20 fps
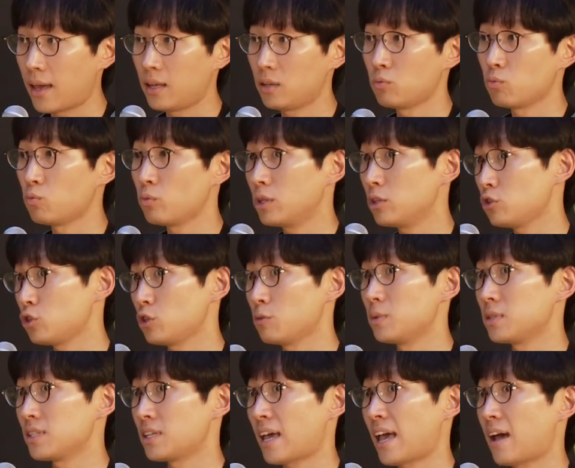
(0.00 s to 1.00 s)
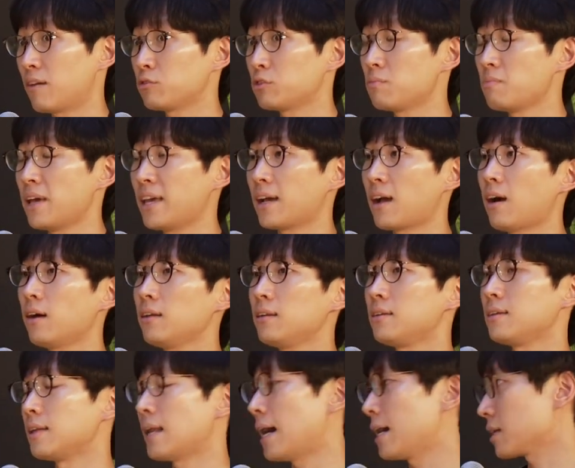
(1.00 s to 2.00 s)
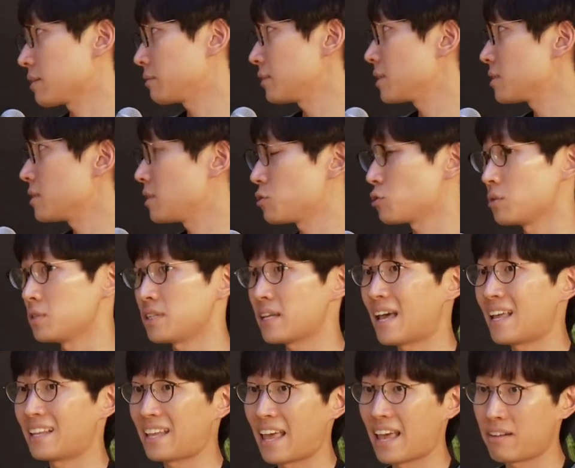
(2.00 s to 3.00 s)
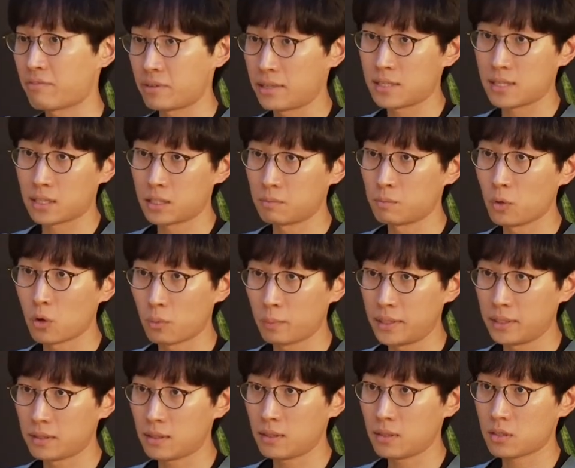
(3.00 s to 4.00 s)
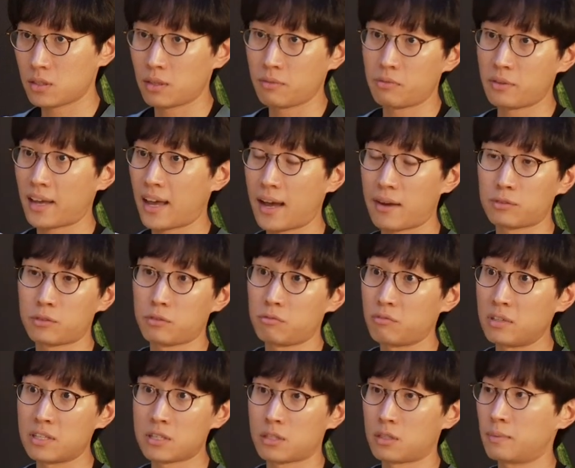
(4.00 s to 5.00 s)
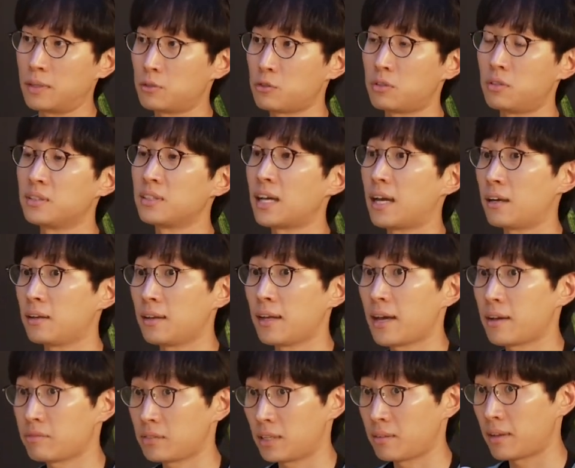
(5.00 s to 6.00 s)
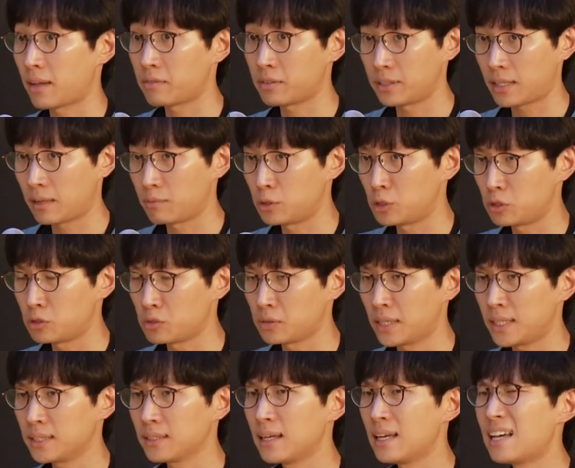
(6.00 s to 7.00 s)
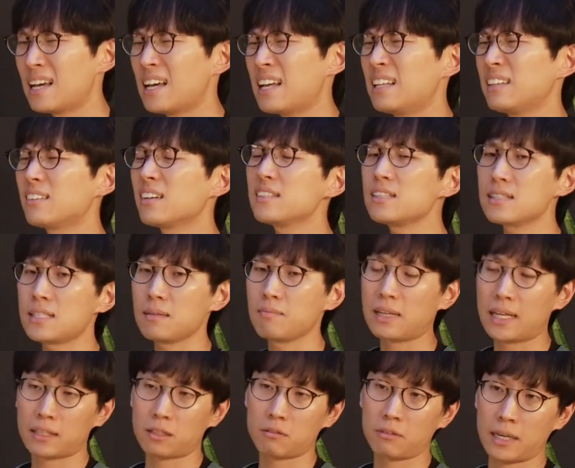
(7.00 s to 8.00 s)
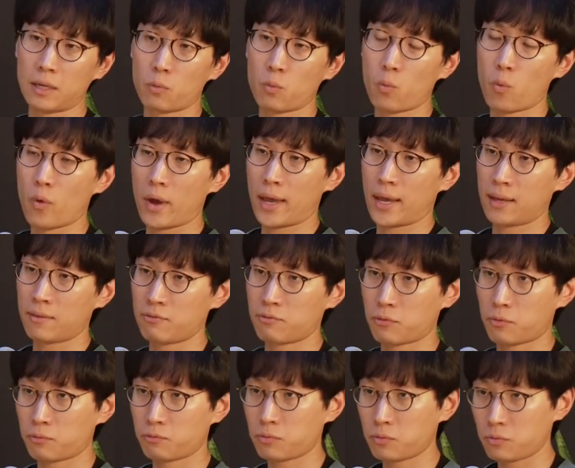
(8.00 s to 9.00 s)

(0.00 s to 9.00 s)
And we humans have to make a lot of decisions at every single moment. So if you have to reason about your entire lifetime every time you do that, doesn't seem like the right way